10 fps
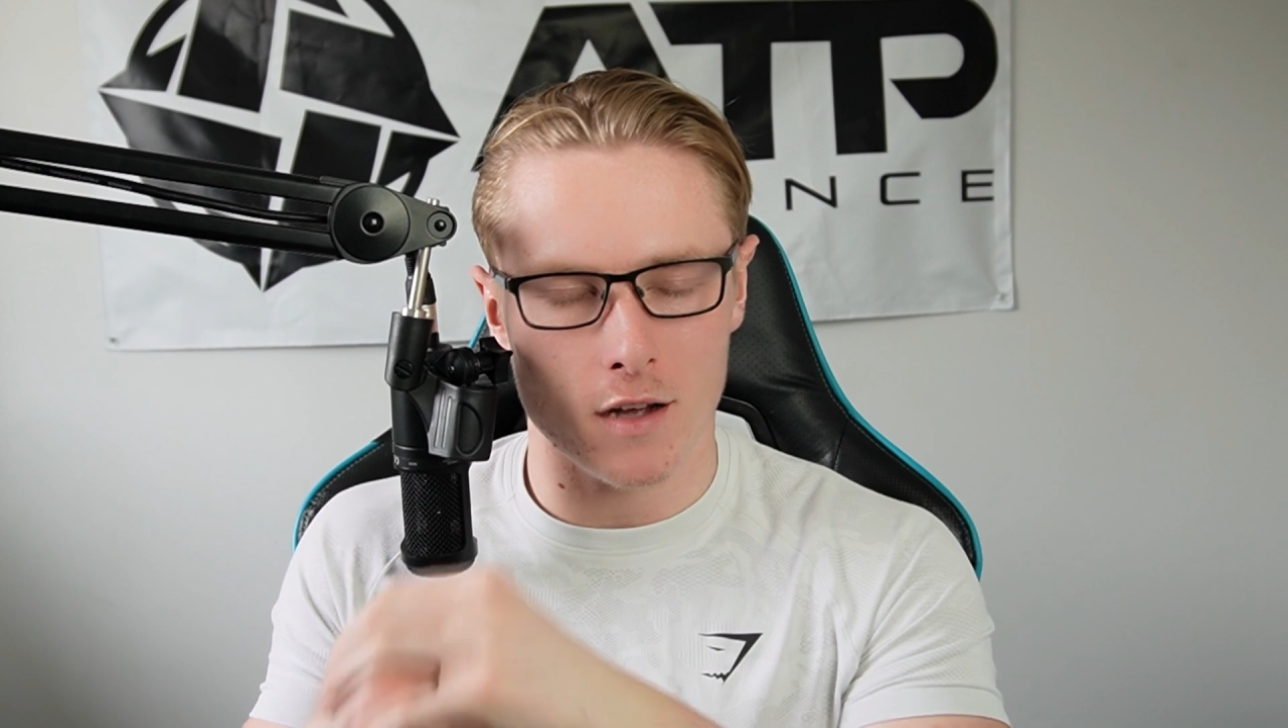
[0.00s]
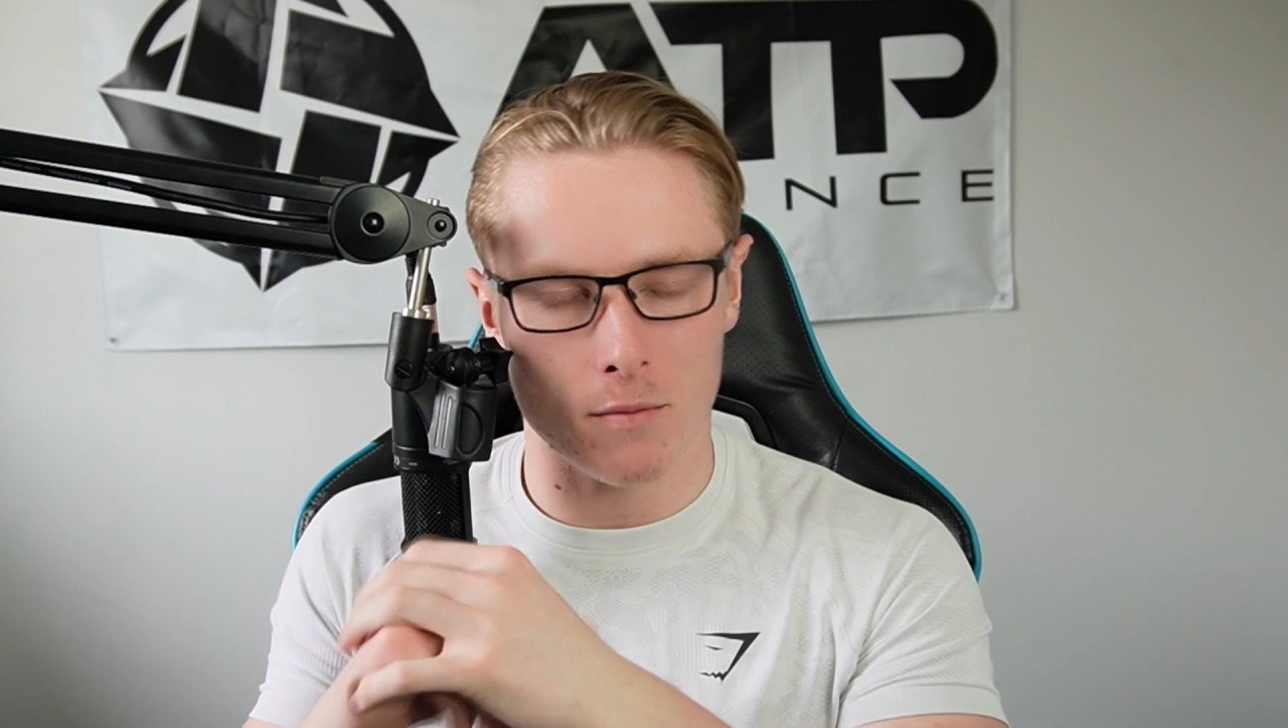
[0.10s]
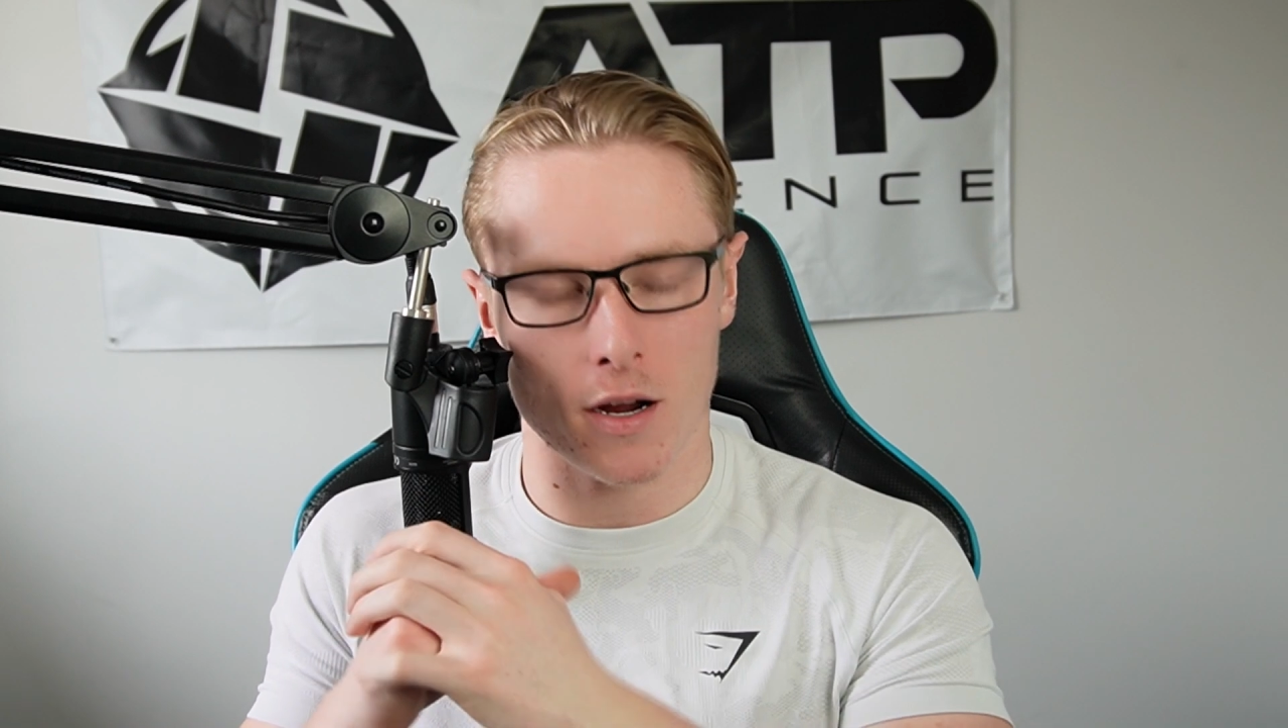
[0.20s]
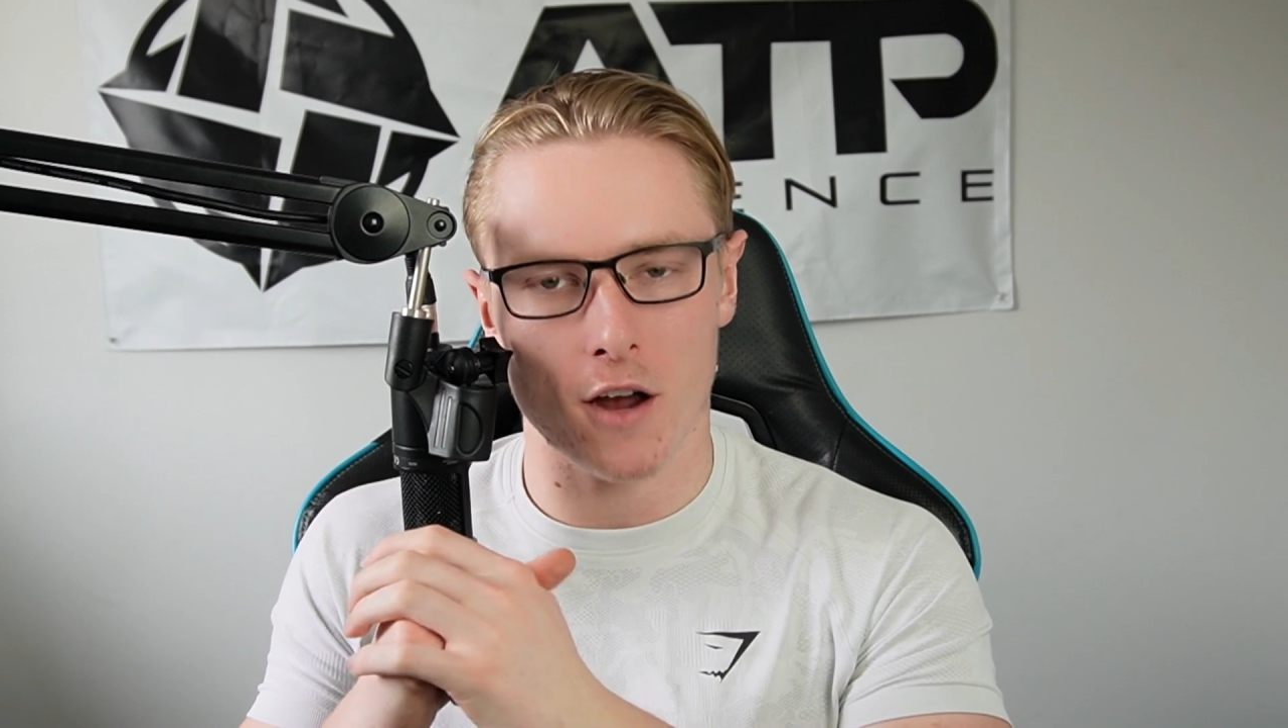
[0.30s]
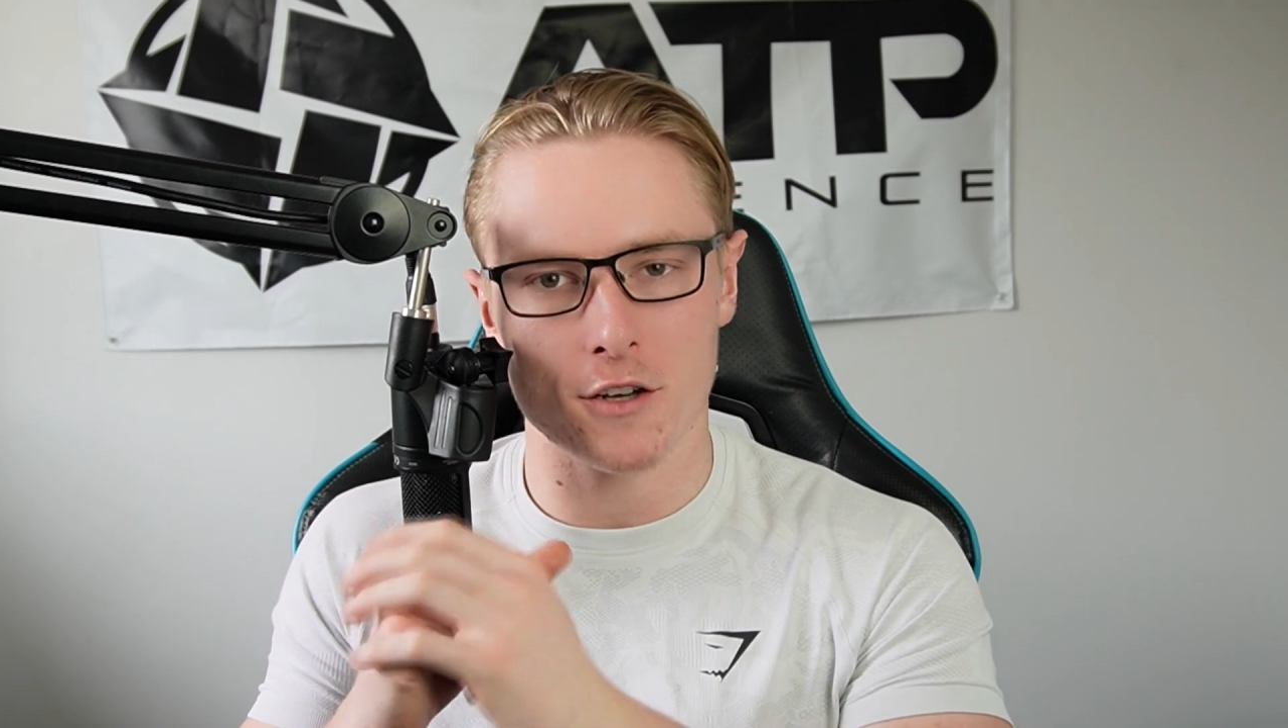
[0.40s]

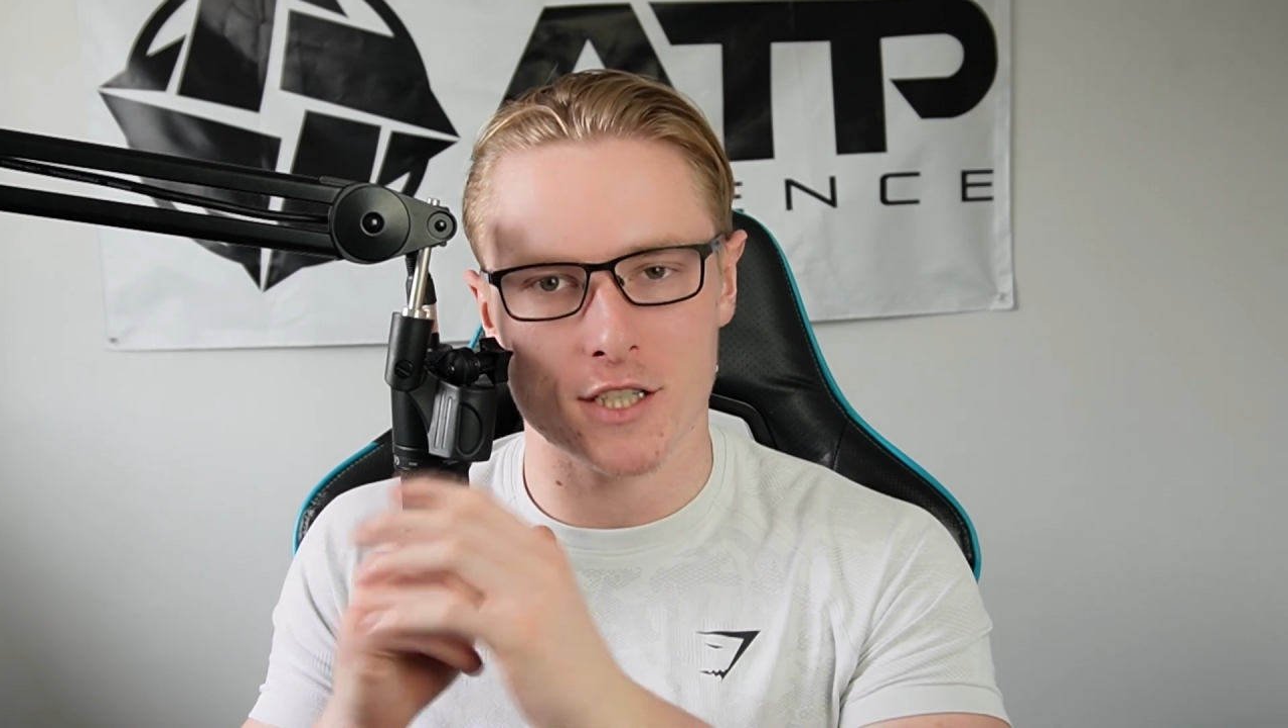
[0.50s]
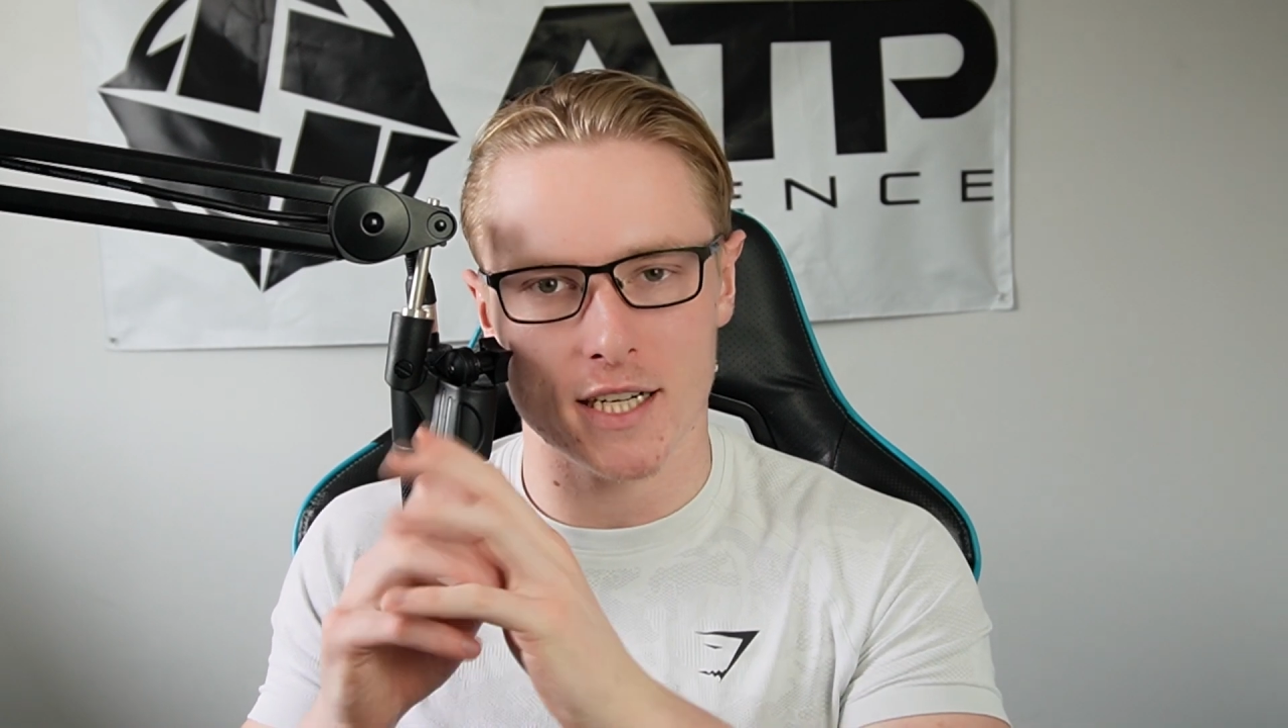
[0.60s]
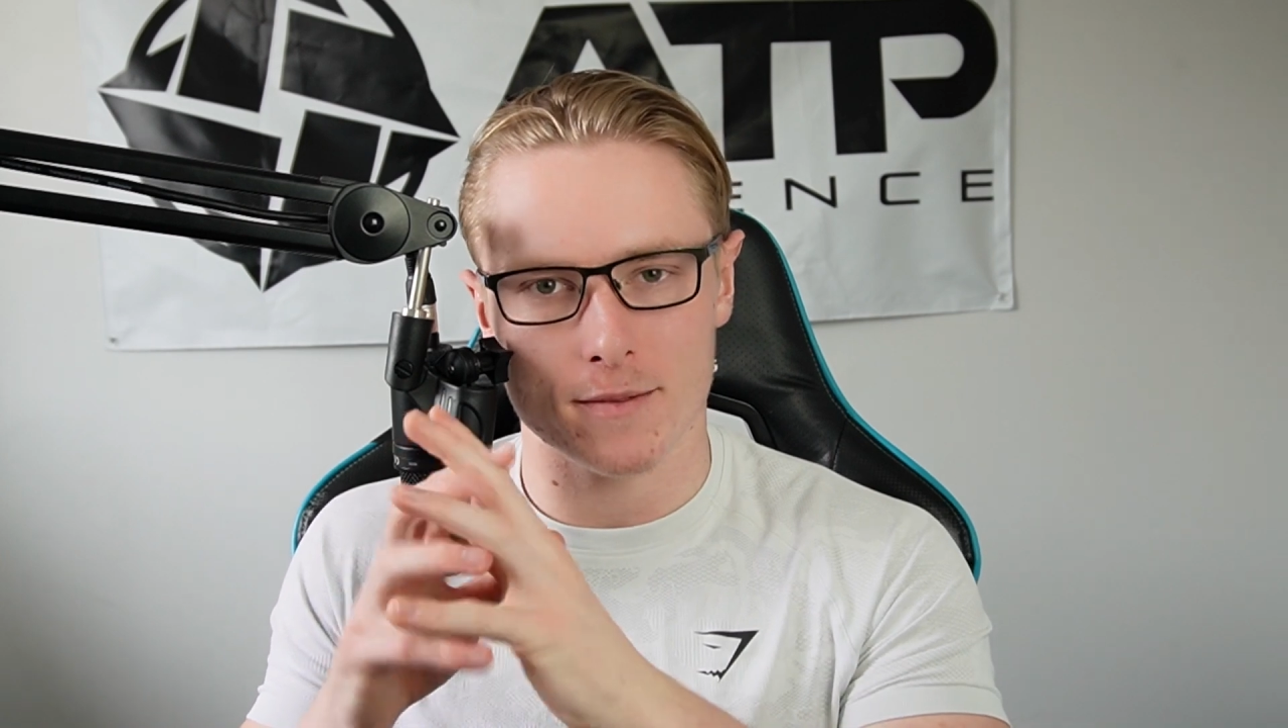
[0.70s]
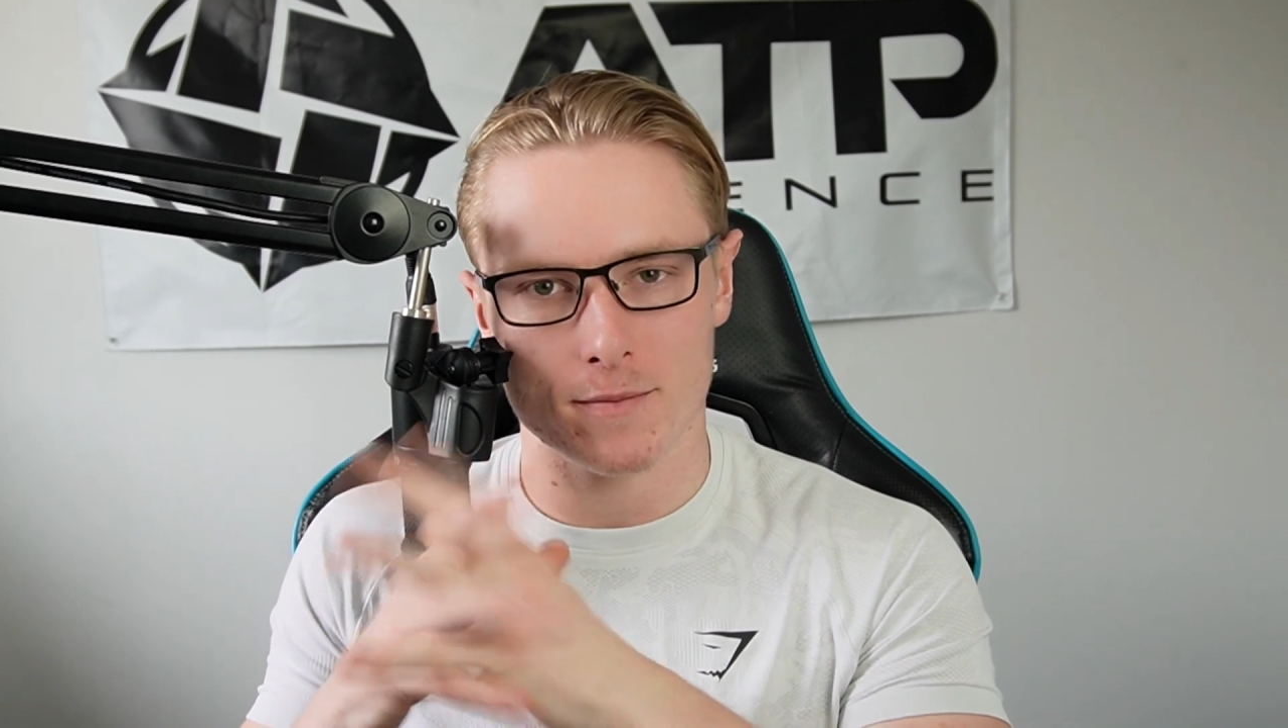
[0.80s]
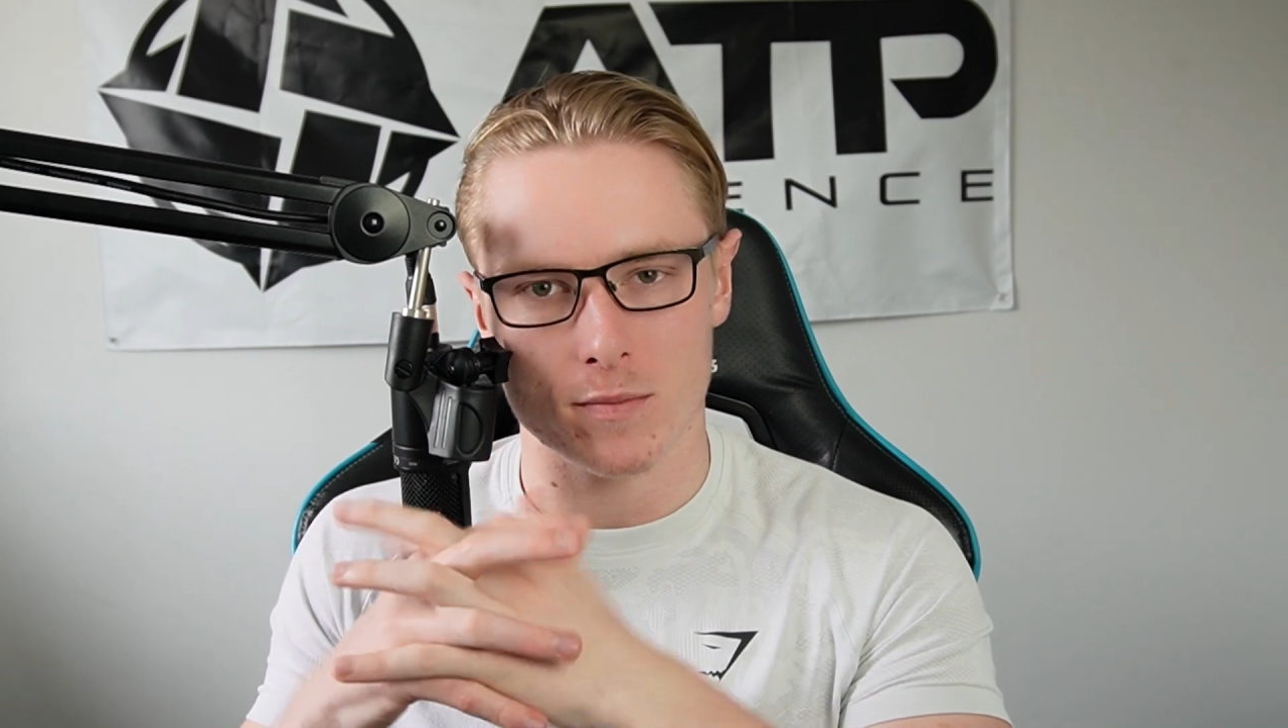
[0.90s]
I'm coaching.